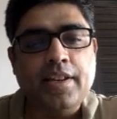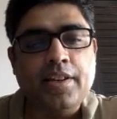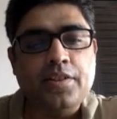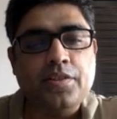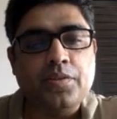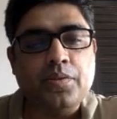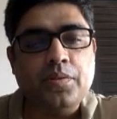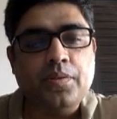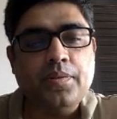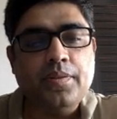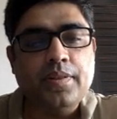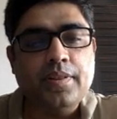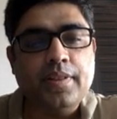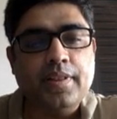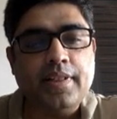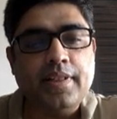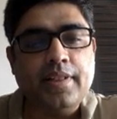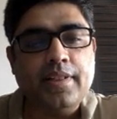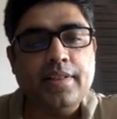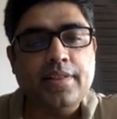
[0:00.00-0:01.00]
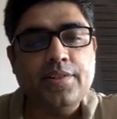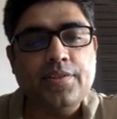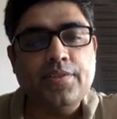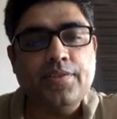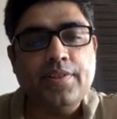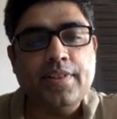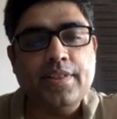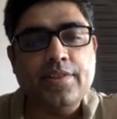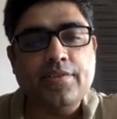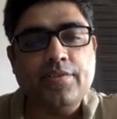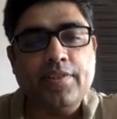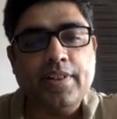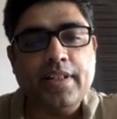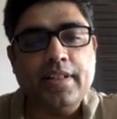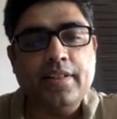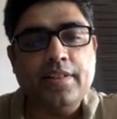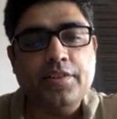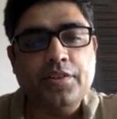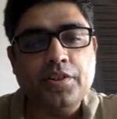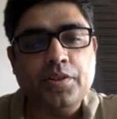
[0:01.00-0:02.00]
So the industry risk
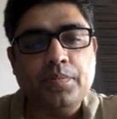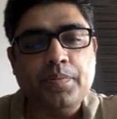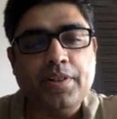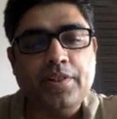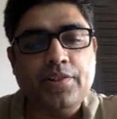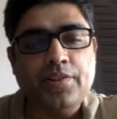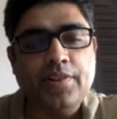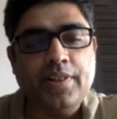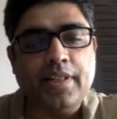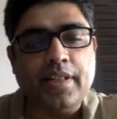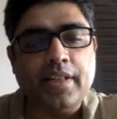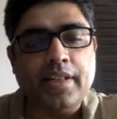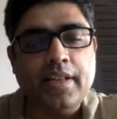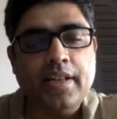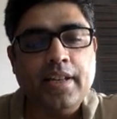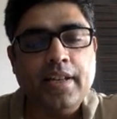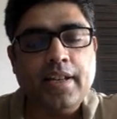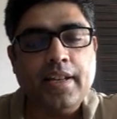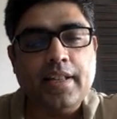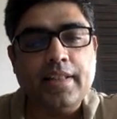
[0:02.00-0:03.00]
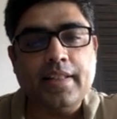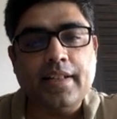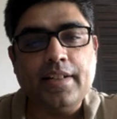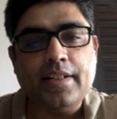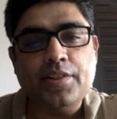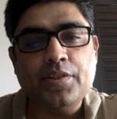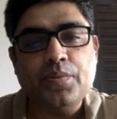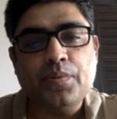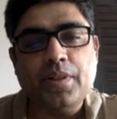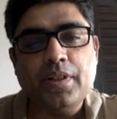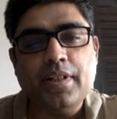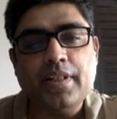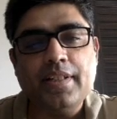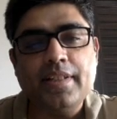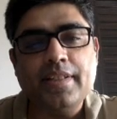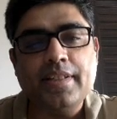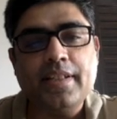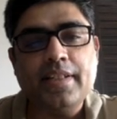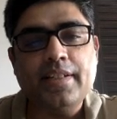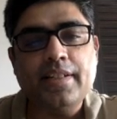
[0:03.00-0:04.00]
grade should be 3, and that is what
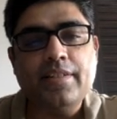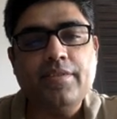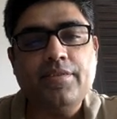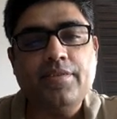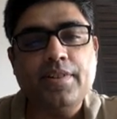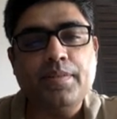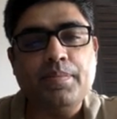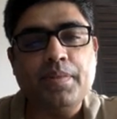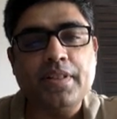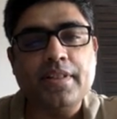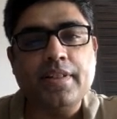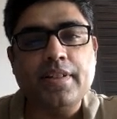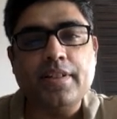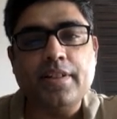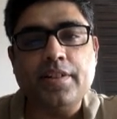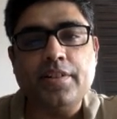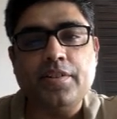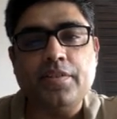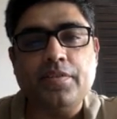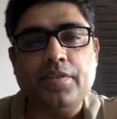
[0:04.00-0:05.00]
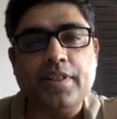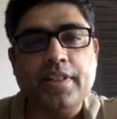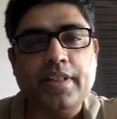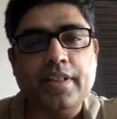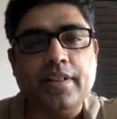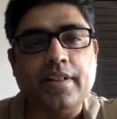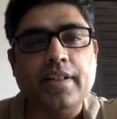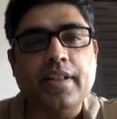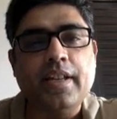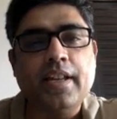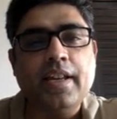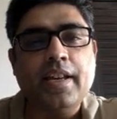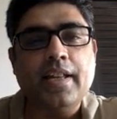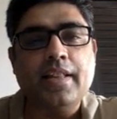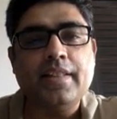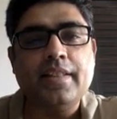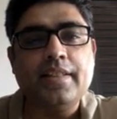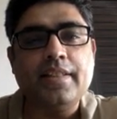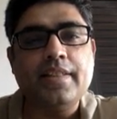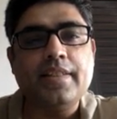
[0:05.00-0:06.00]
is getting represented over here.
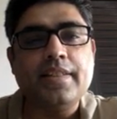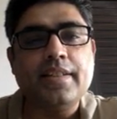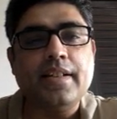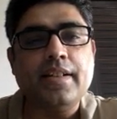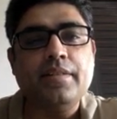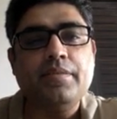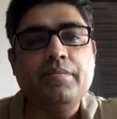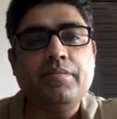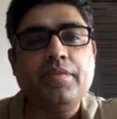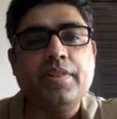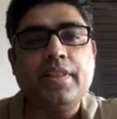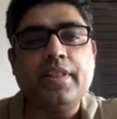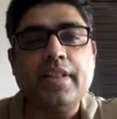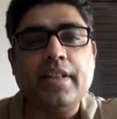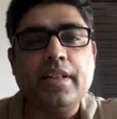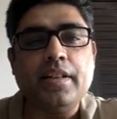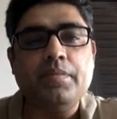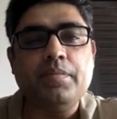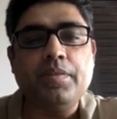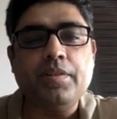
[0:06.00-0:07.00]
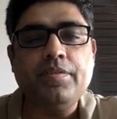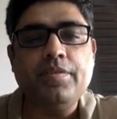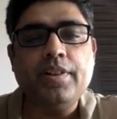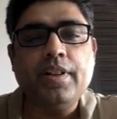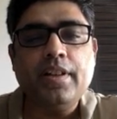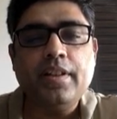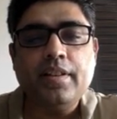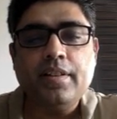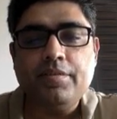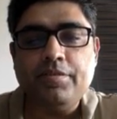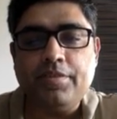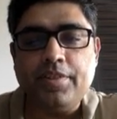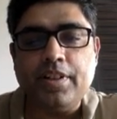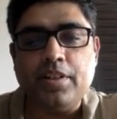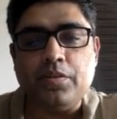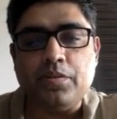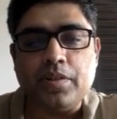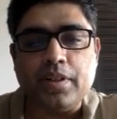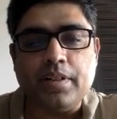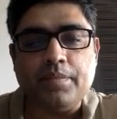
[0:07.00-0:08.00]
And this is done with the help of
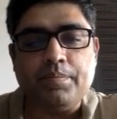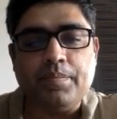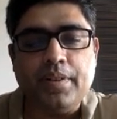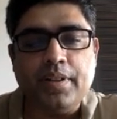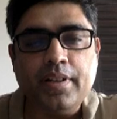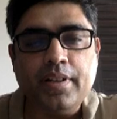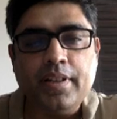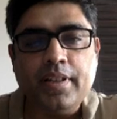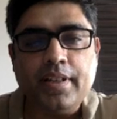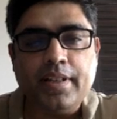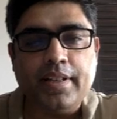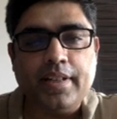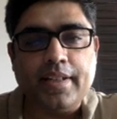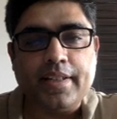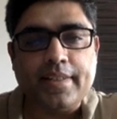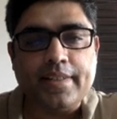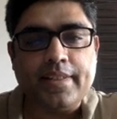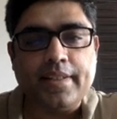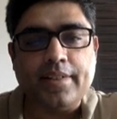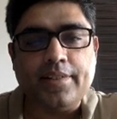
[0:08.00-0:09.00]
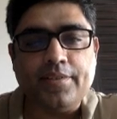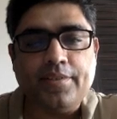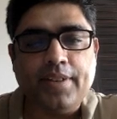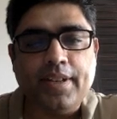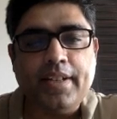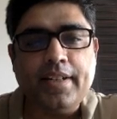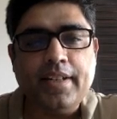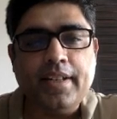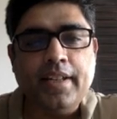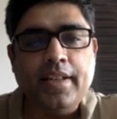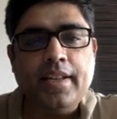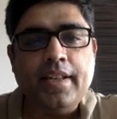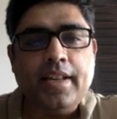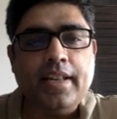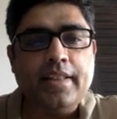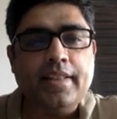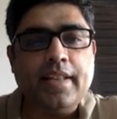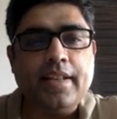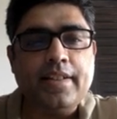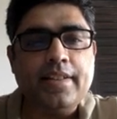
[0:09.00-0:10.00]
VLOOKUP in Excel, right?
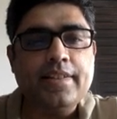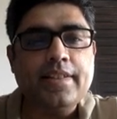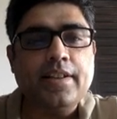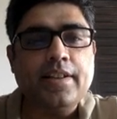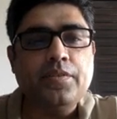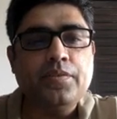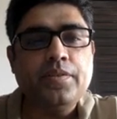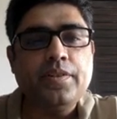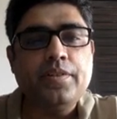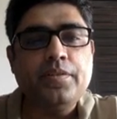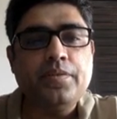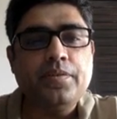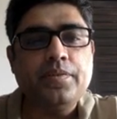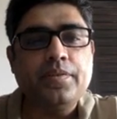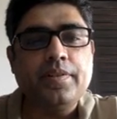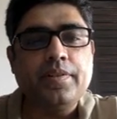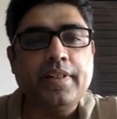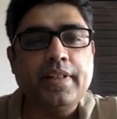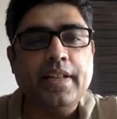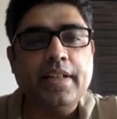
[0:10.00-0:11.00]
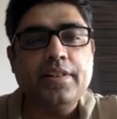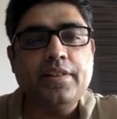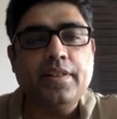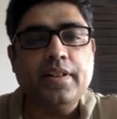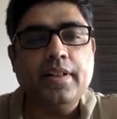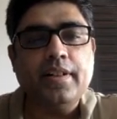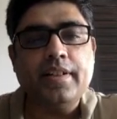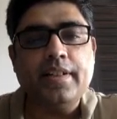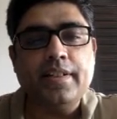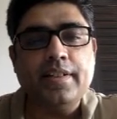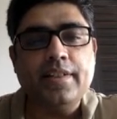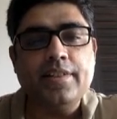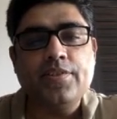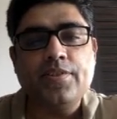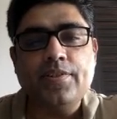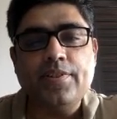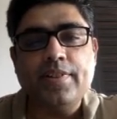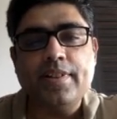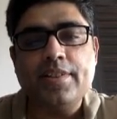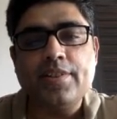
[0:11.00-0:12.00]
And that is how you get an
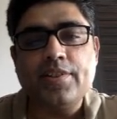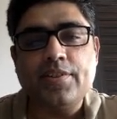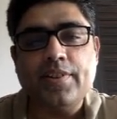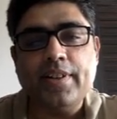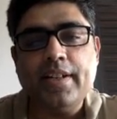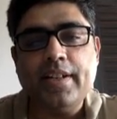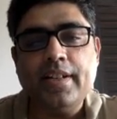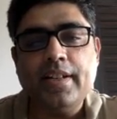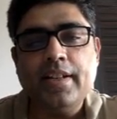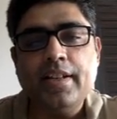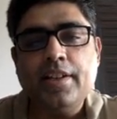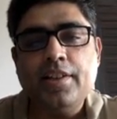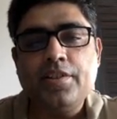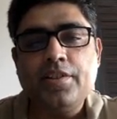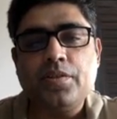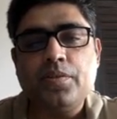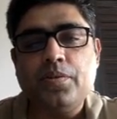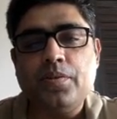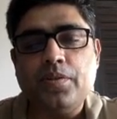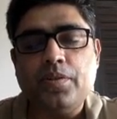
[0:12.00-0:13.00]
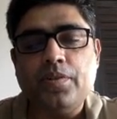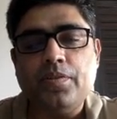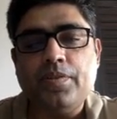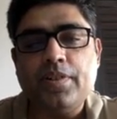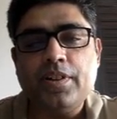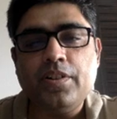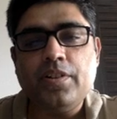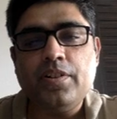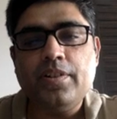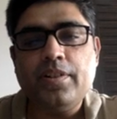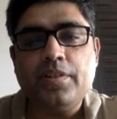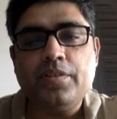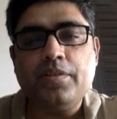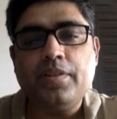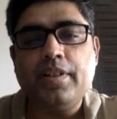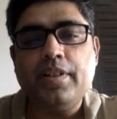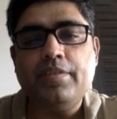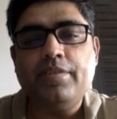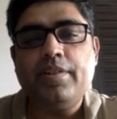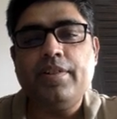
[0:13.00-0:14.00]
industry risk grade. So overall, you
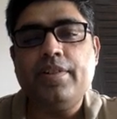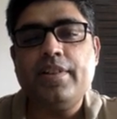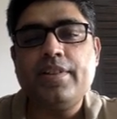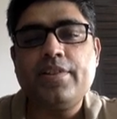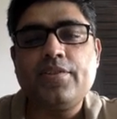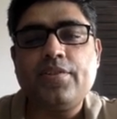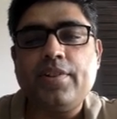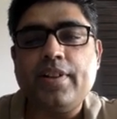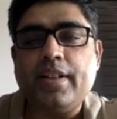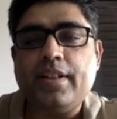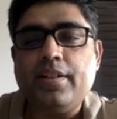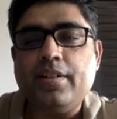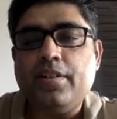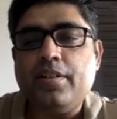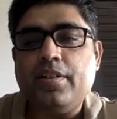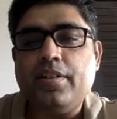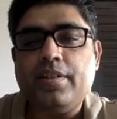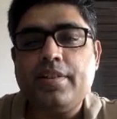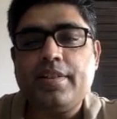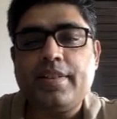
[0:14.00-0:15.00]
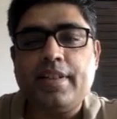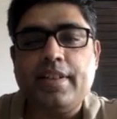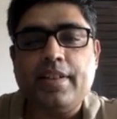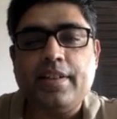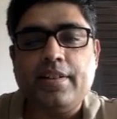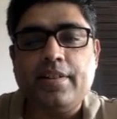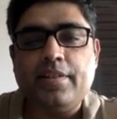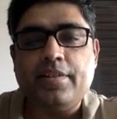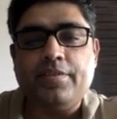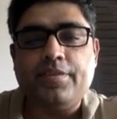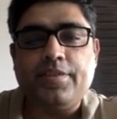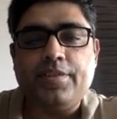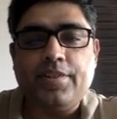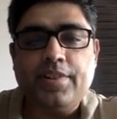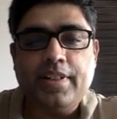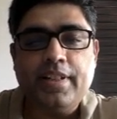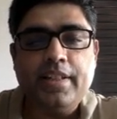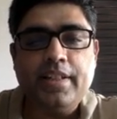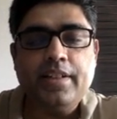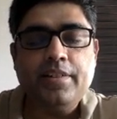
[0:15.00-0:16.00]
give a risk grade, say of
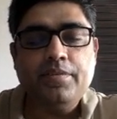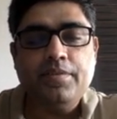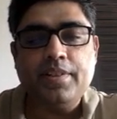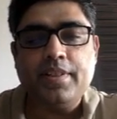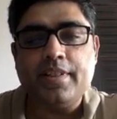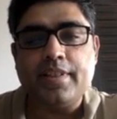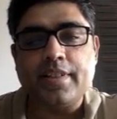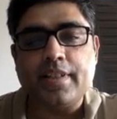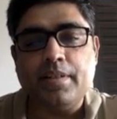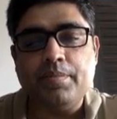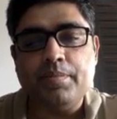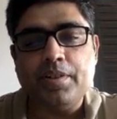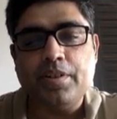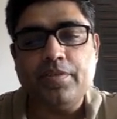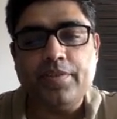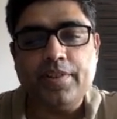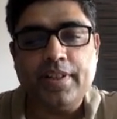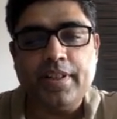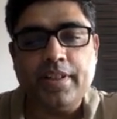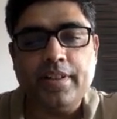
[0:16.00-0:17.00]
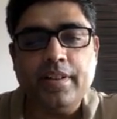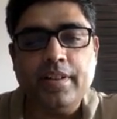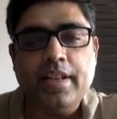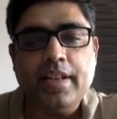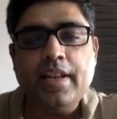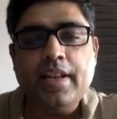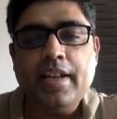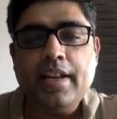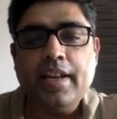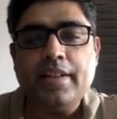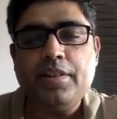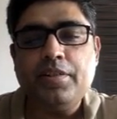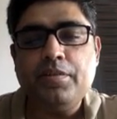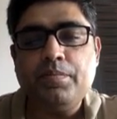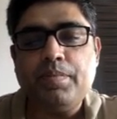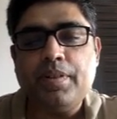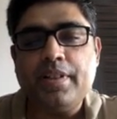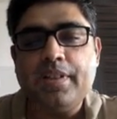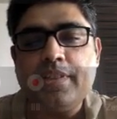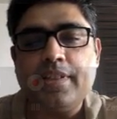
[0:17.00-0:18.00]
3, which is coming over here, and you
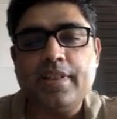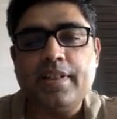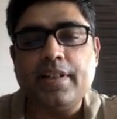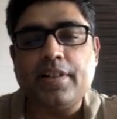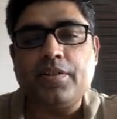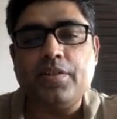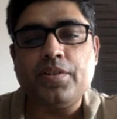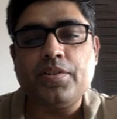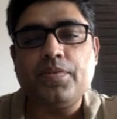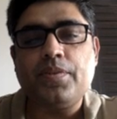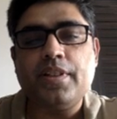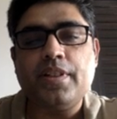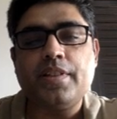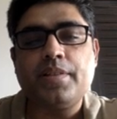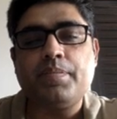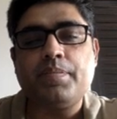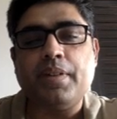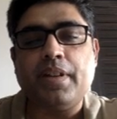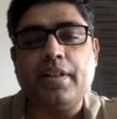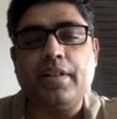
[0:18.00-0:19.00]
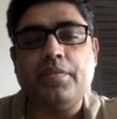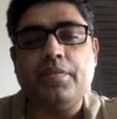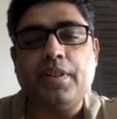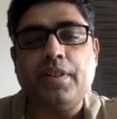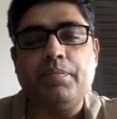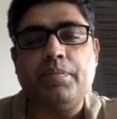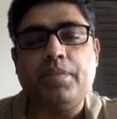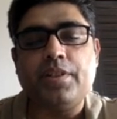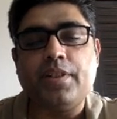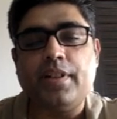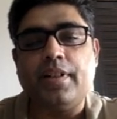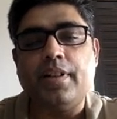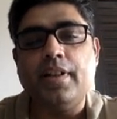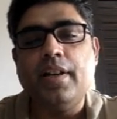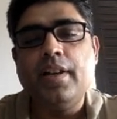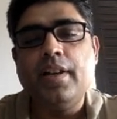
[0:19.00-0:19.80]
place it across with a spider web sheet,